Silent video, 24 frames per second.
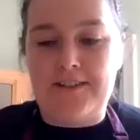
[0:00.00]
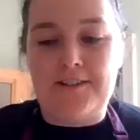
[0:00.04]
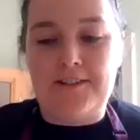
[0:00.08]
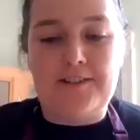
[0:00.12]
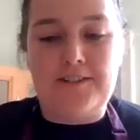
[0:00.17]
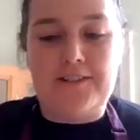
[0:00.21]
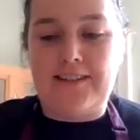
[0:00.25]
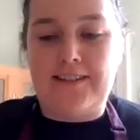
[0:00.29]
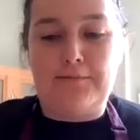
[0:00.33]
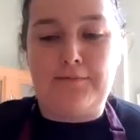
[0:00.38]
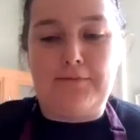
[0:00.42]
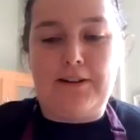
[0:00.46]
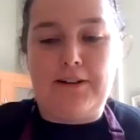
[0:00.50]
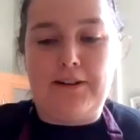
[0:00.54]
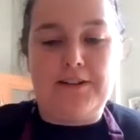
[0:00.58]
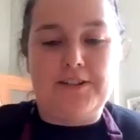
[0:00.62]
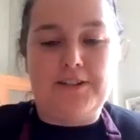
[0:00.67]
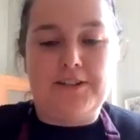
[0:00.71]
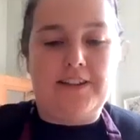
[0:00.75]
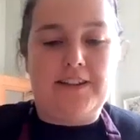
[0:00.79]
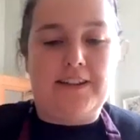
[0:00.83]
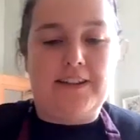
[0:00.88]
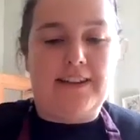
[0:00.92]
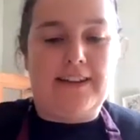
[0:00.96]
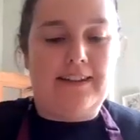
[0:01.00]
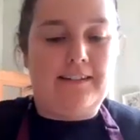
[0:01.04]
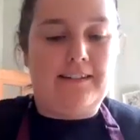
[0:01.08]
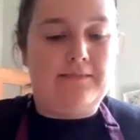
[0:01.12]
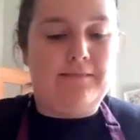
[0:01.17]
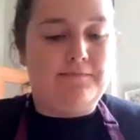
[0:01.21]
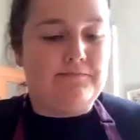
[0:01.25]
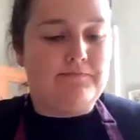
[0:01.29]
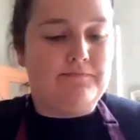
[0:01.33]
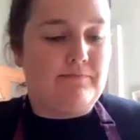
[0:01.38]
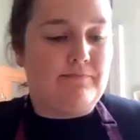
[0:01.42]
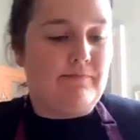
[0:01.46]
dissimilar to
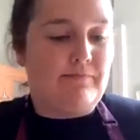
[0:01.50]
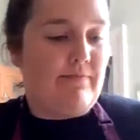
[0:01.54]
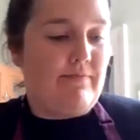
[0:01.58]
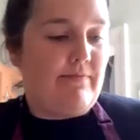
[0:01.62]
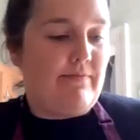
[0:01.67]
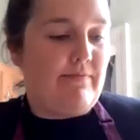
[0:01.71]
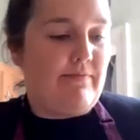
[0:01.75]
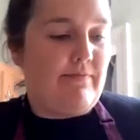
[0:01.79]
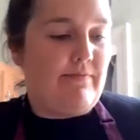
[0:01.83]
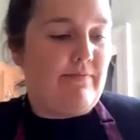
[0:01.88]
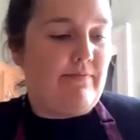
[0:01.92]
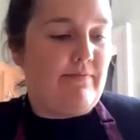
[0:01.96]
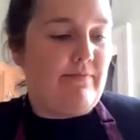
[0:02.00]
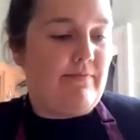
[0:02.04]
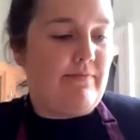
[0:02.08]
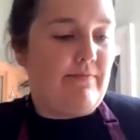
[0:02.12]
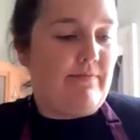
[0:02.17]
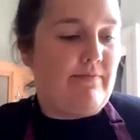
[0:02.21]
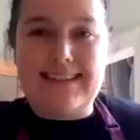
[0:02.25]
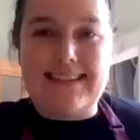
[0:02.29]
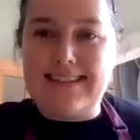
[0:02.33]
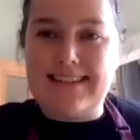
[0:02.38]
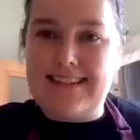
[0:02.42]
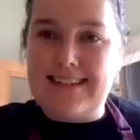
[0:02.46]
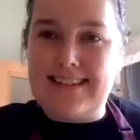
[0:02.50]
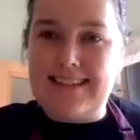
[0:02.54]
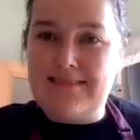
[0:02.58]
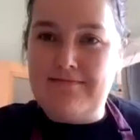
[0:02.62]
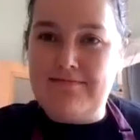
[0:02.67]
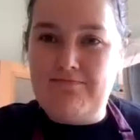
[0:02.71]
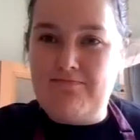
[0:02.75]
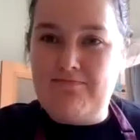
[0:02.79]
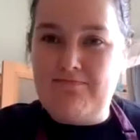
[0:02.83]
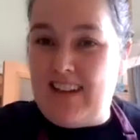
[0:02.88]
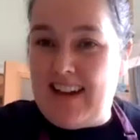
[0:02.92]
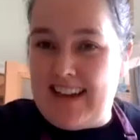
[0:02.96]
an
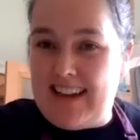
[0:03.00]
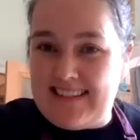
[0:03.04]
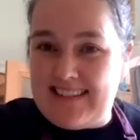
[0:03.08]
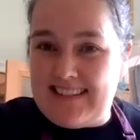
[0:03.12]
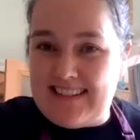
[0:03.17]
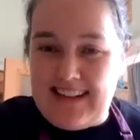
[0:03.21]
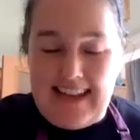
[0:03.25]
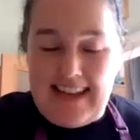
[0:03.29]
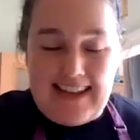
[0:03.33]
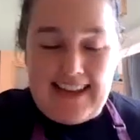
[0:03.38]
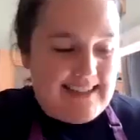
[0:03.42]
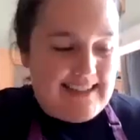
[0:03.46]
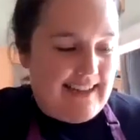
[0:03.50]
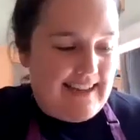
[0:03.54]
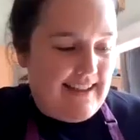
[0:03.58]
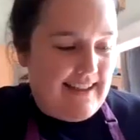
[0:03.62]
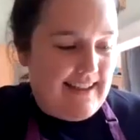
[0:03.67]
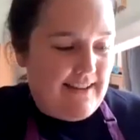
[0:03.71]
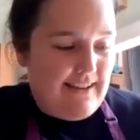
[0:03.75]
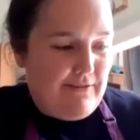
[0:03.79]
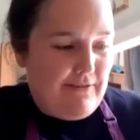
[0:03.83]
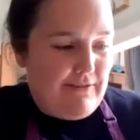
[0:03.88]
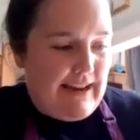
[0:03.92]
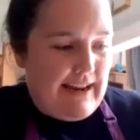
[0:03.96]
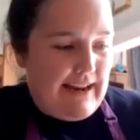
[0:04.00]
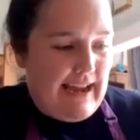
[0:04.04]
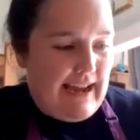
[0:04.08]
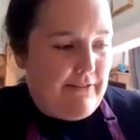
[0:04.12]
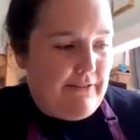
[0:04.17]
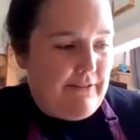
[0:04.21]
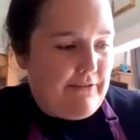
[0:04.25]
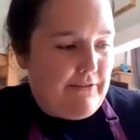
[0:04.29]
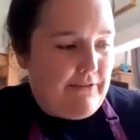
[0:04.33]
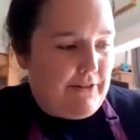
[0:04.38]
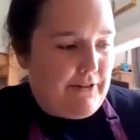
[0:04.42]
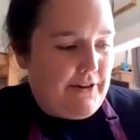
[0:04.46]
iced latte that you would
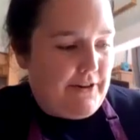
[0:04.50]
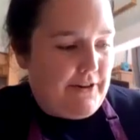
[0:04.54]
have, or